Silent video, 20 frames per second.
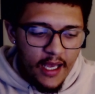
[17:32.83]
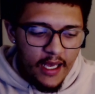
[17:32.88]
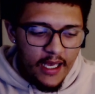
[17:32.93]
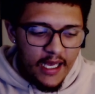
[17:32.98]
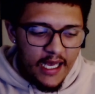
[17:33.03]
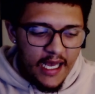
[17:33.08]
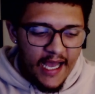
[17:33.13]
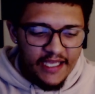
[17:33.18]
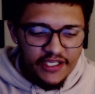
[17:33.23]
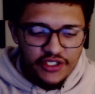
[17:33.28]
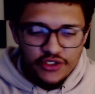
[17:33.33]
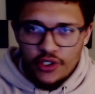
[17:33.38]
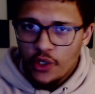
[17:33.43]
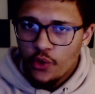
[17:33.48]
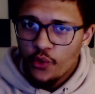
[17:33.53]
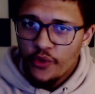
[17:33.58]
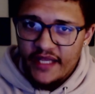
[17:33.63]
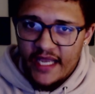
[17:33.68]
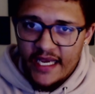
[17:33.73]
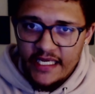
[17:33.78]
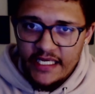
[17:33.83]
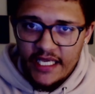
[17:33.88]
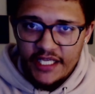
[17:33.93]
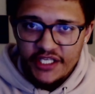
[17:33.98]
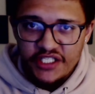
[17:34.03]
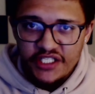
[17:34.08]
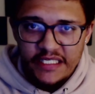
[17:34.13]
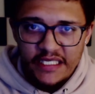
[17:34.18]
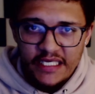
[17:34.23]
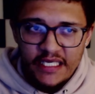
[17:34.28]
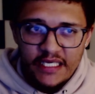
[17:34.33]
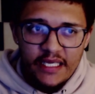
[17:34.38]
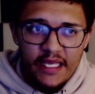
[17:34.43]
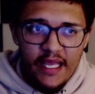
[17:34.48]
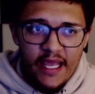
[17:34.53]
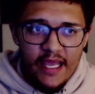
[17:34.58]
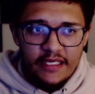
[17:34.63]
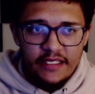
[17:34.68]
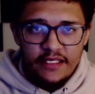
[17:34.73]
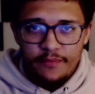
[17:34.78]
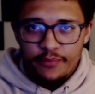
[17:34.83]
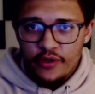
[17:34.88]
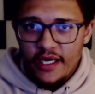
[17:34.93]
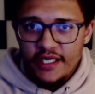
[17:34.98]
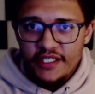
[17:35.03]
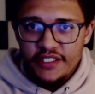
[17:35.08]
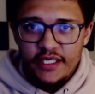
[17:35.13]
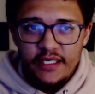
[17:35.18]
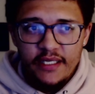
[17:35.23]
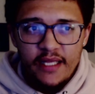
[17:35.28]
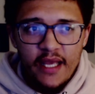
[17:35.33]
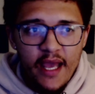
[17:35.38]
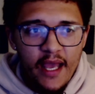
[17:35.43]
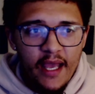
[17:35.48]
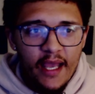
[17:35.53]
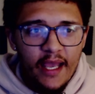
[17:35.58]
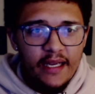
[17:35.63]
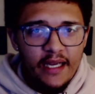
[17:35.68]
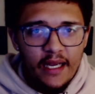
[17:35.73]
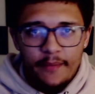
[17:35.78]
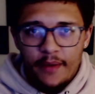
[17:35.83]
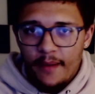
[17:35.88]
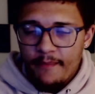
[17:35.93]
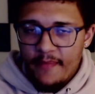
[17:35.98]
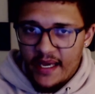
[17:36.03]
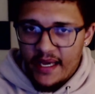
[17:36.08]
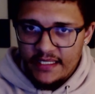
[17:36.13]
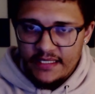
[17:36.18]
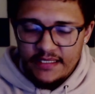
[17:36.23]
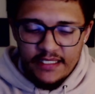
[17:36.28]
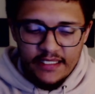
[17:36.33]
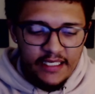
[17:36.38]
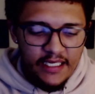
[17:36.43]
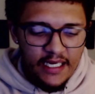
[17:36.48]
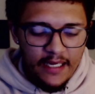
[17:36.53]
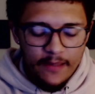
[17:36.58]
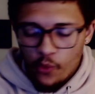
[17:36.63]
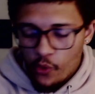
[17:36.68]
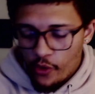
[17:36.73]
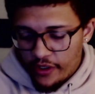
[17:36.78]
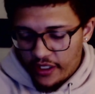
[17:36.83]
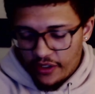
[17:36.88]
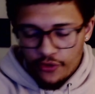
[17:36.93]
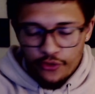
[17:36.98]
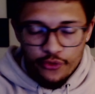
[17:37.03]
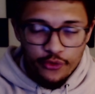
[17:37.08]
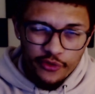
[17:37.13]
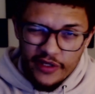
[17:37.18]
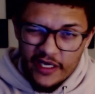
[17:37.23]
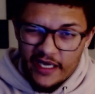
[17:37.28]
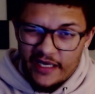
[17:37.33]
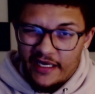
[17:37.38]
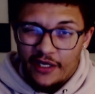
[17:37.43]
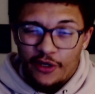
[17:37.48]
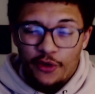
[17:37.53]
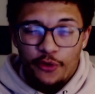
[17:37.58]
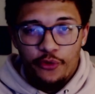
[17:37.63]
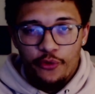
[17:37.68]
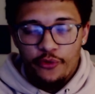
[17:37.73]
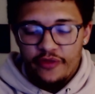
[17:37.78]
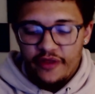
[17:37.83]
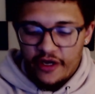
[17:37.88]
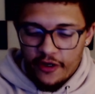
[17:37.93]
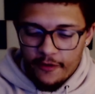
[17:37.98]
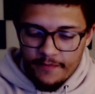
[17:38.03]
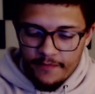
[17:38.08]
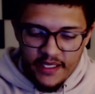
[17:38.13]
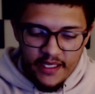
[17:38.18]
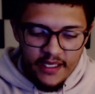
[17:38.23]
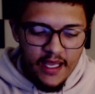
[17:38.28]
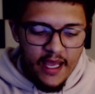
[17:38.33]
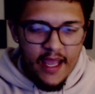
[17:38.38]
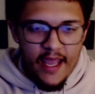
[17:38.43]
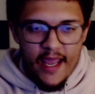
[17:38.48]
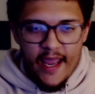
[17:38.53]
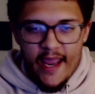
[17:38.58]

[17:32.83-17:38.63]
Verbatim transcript: Uh, I struggle with ADHD and depression, and I'm on medicine, and I'm working through that. And I go through therapy.